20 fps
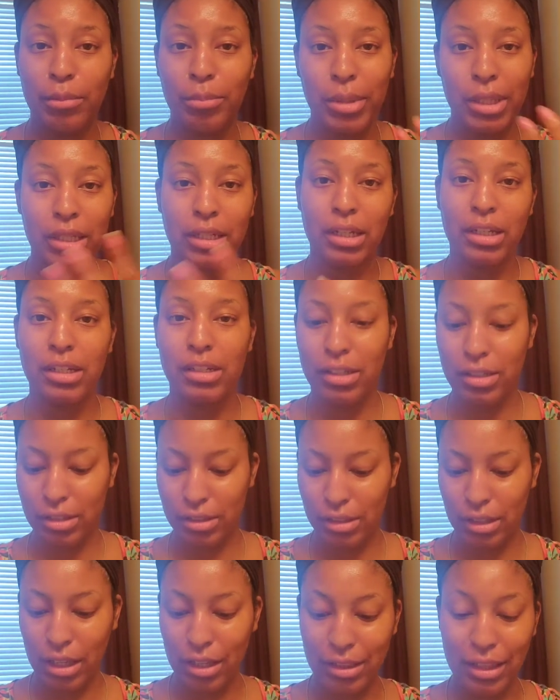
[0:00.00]

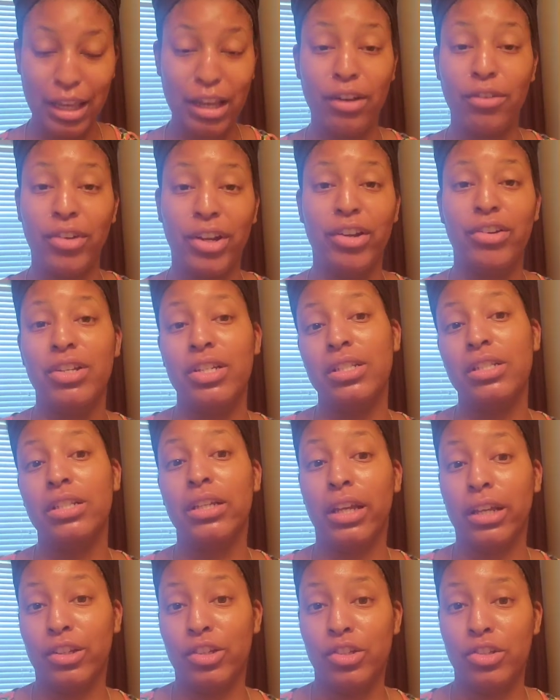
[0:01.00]
because they are very
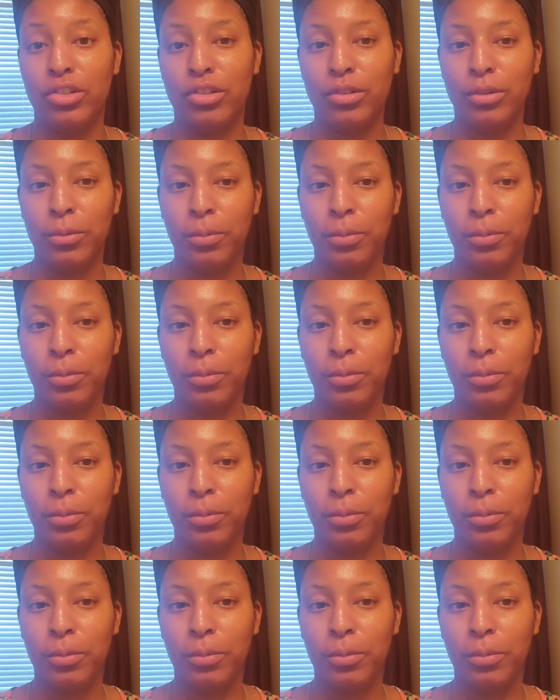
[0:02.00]
textured.